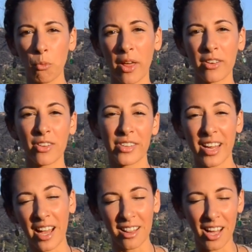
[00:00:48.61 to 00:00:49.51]
whether the
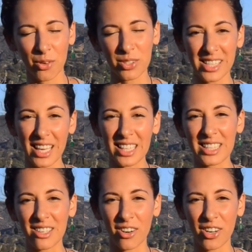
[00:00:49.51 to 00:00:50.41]
dialogue was slightly
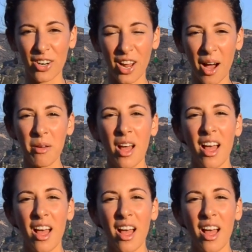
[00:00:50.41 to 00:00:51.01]
different or not.